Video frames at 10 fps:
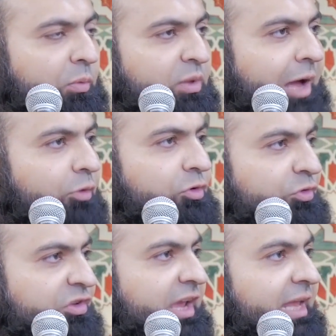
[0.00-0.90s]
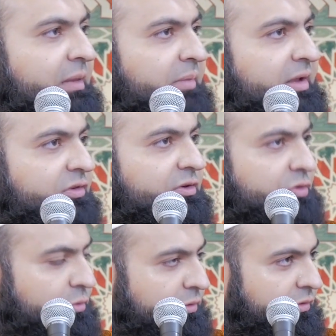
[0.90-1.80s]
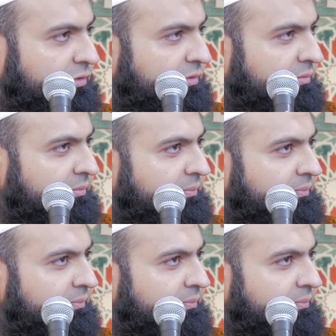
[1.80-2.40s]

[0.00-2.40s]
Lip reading: it without using any means and tools.